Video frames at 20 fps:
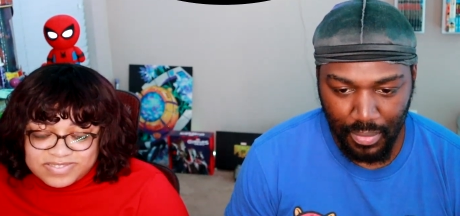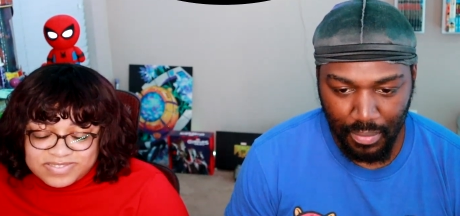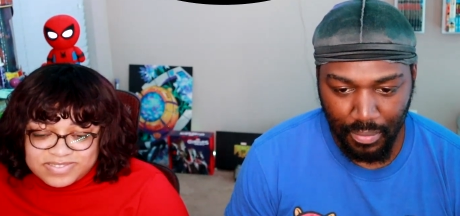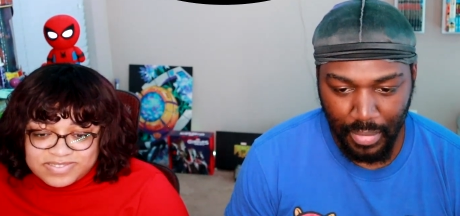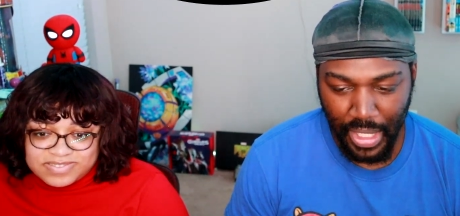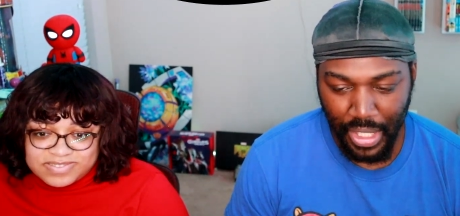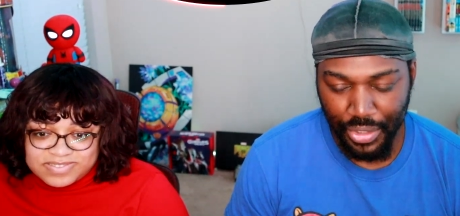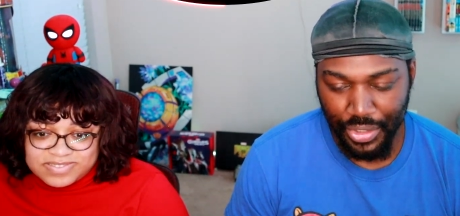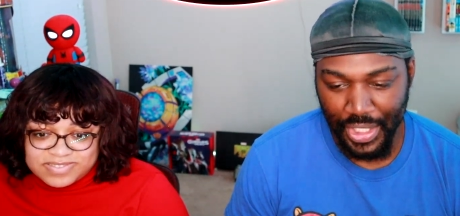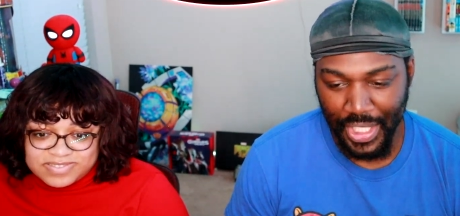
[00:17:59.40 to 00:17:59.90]

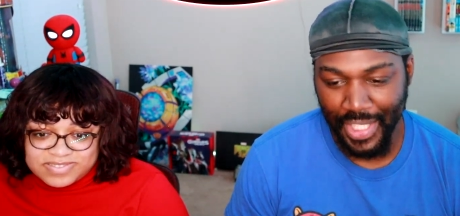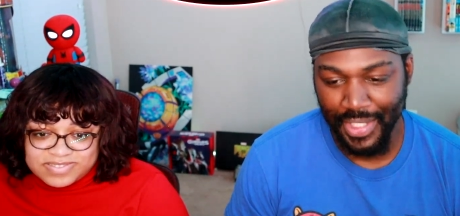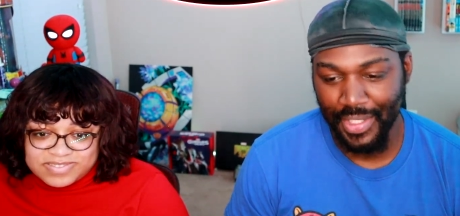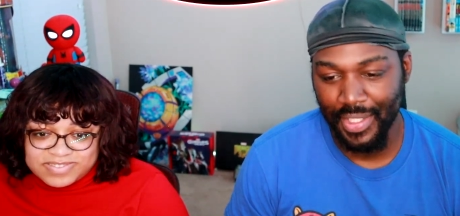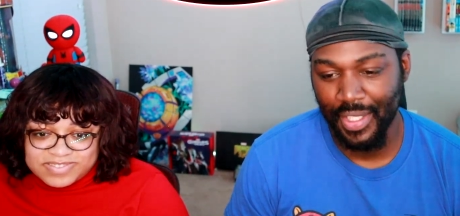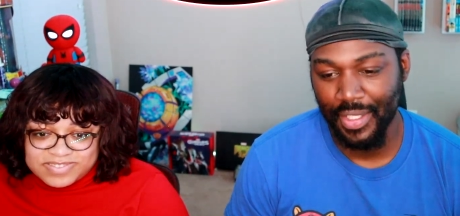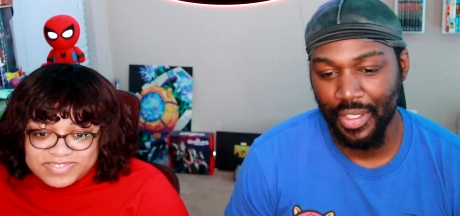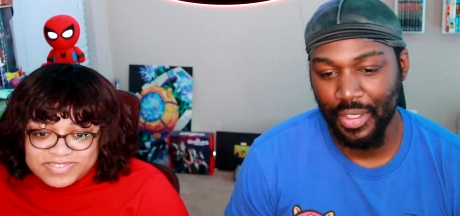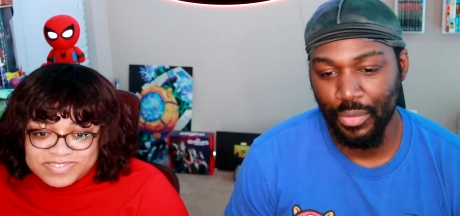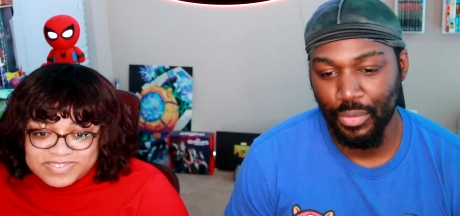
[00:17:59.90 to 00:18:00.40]
Speaker 1: Michael Jackson
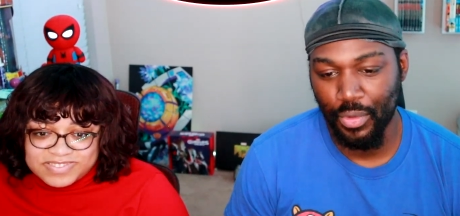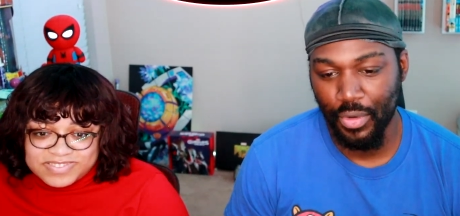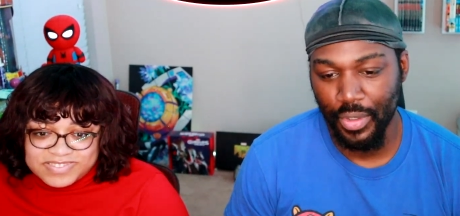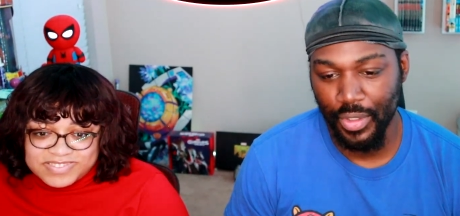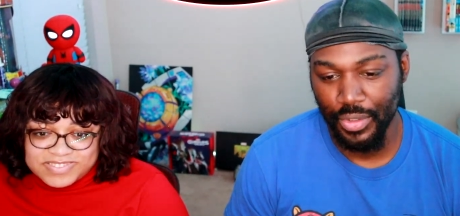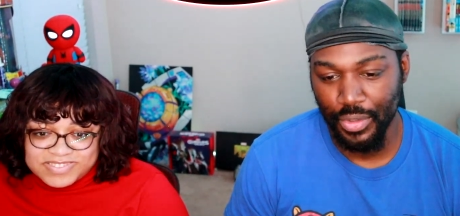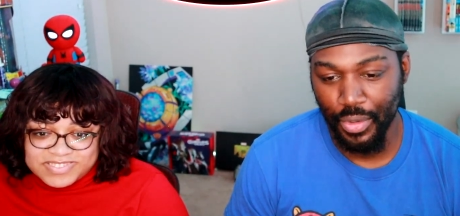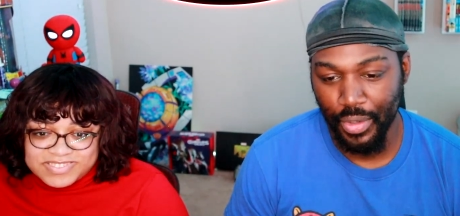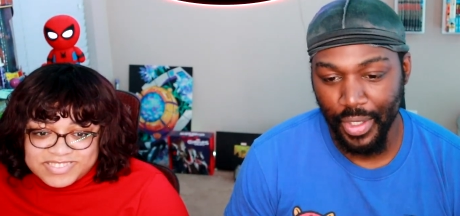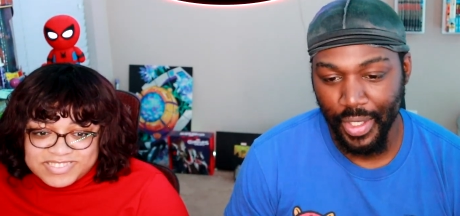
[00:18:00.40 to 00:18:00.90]
that he won his
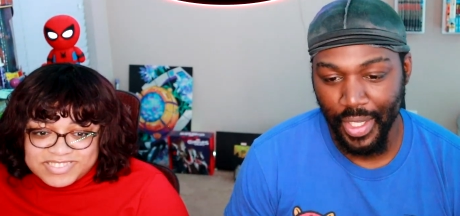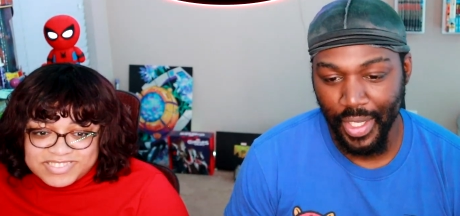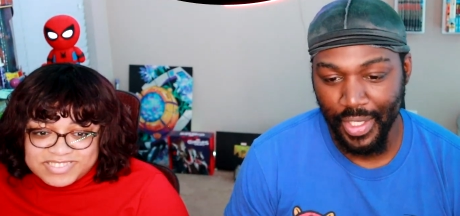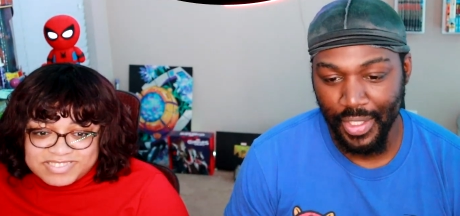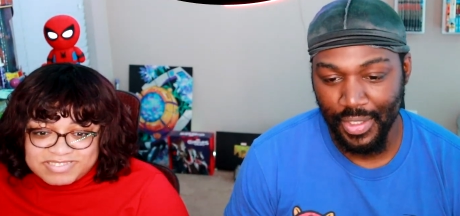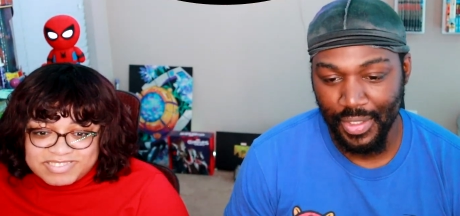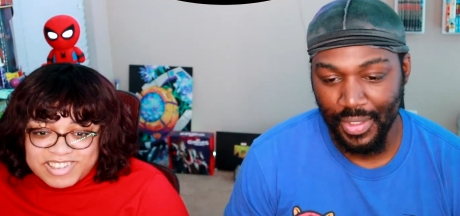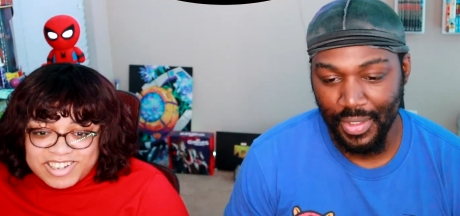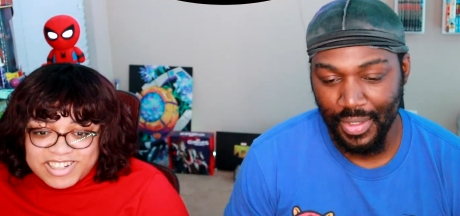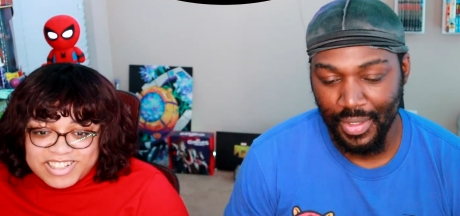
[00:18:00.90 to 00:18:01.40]
court case.
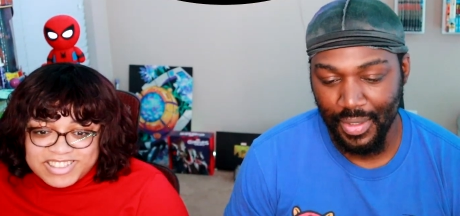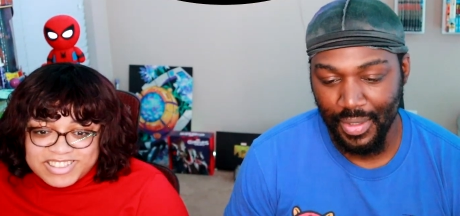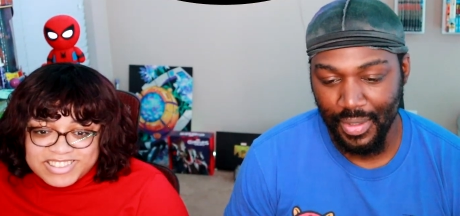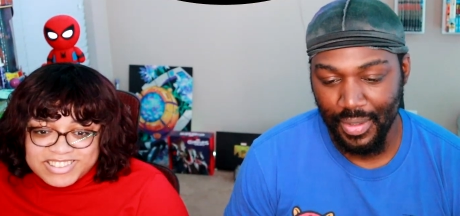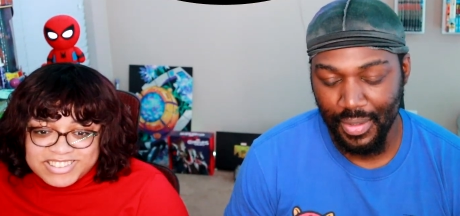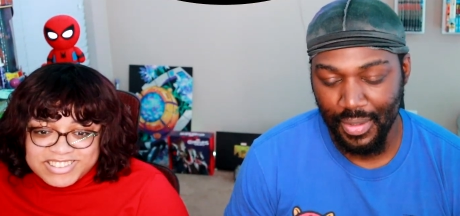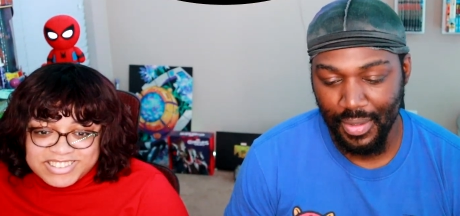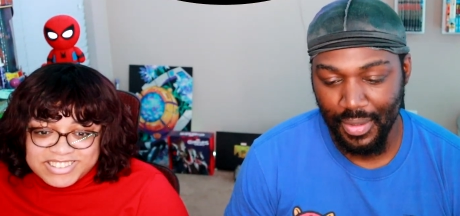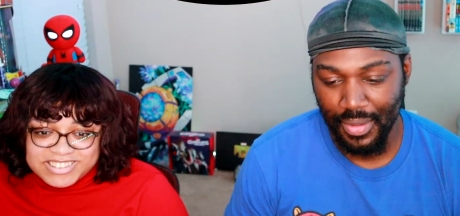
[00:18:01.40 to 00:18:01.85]
Right.